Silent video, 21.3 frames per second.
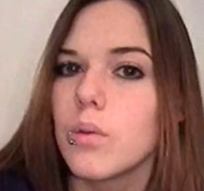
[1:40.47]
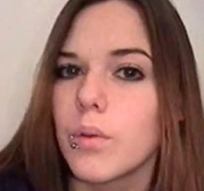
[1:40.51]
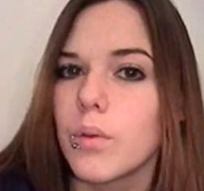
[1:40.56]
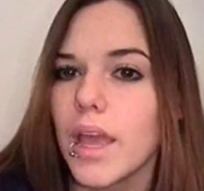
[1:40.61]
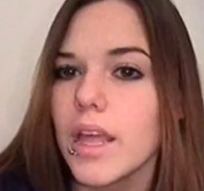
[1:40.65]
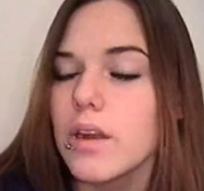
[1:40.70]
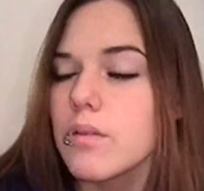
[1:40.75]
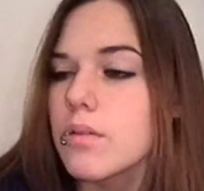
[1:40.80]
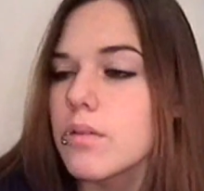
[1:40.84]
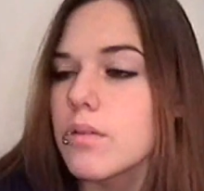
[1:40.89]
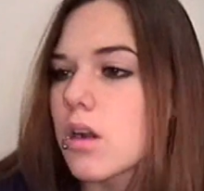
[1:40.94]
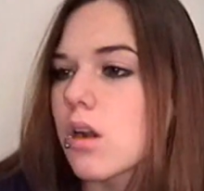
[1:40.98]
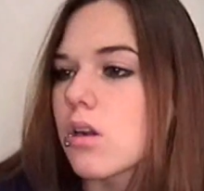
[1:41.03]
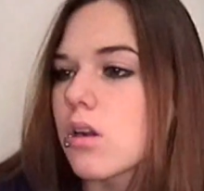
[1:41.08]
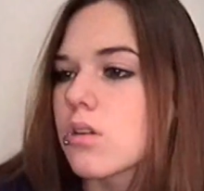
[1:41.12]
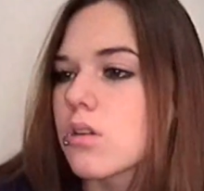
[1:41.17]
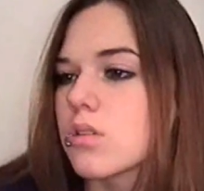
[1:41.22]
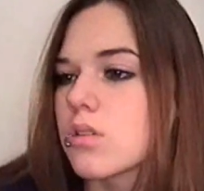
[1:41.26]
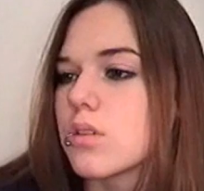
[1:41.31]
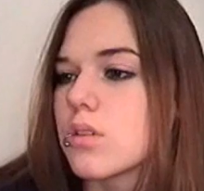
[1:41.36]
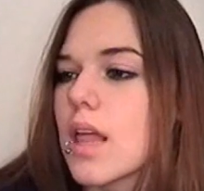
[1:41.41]
We had a
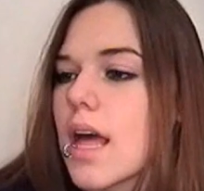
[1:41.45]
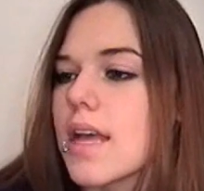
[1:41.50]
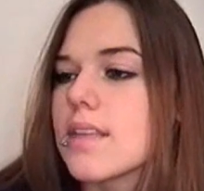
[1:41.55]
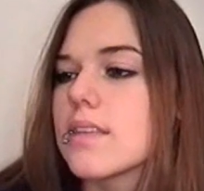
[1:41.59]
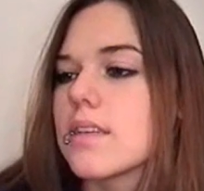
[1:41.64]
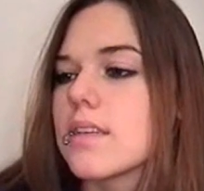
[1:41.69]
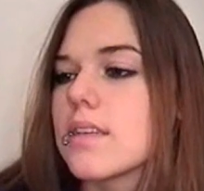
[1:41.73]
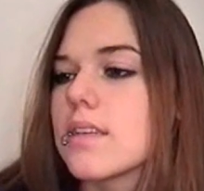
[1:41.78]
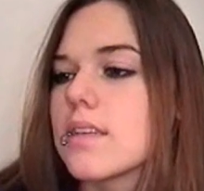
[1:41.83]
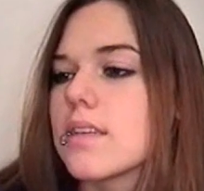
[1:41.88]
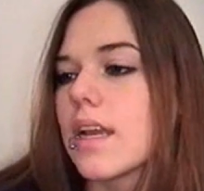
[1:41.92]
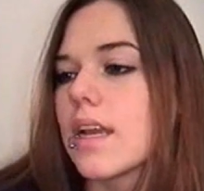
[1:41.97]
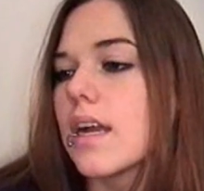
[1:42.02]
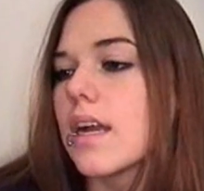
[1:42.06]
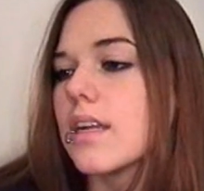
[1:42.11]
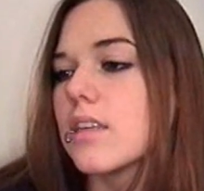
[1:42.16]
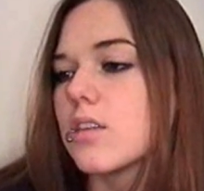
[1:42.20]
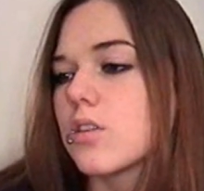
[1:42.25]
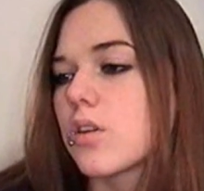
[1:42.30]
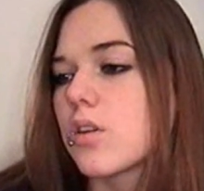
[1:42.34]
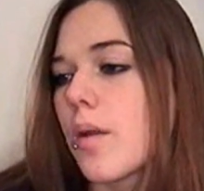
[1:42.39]
rehearsal last night, and I
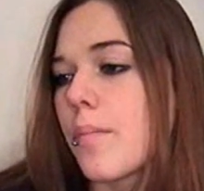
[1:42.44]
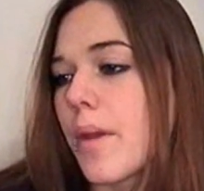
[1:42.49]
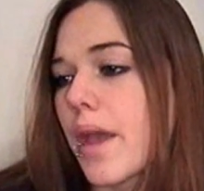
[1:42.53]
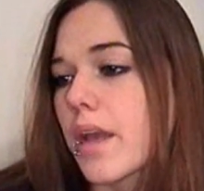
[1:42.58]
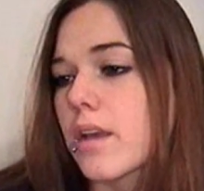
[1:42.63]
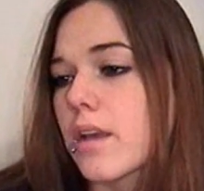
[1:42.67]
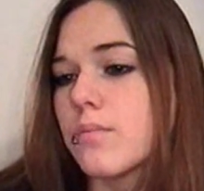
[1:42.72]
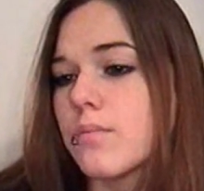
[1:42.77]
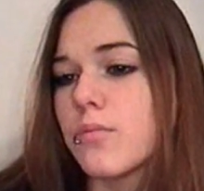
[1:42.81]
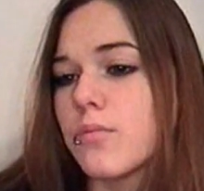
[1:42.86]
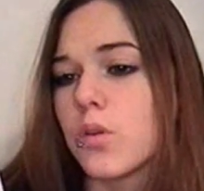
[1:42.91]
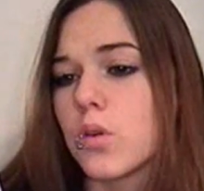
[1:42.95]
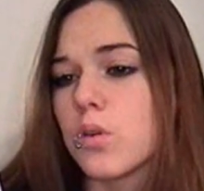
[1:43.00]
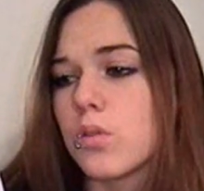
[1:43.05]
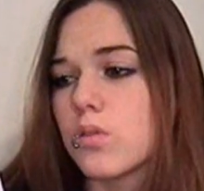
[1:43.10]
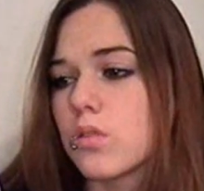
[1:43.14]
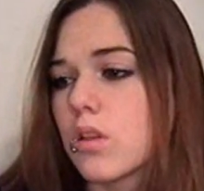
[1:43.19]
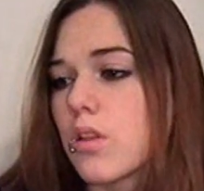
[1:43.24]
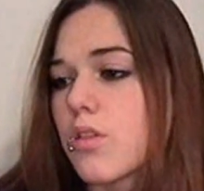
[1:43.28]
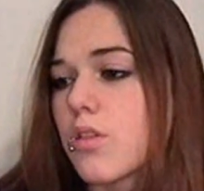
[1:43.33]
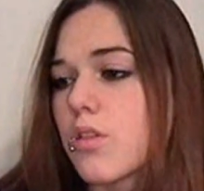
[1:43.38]
got to try backup
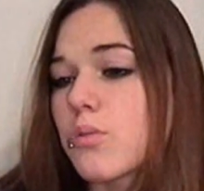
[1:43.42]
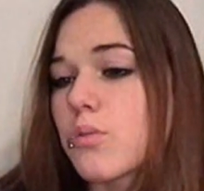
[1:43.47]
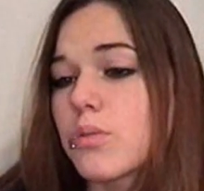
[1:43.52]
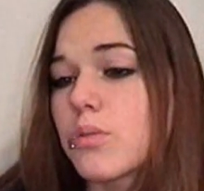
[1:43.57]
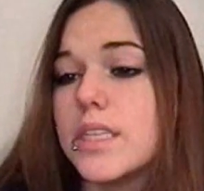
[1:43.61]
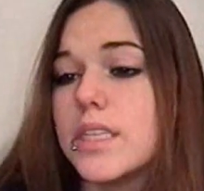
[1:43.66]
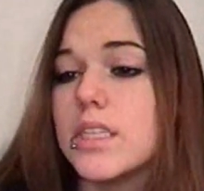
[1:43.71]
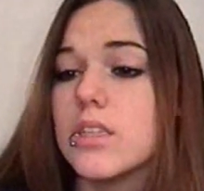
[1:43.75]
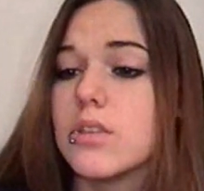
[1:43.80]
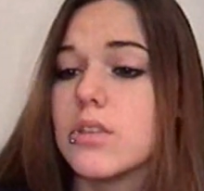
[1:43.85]
vocals on 3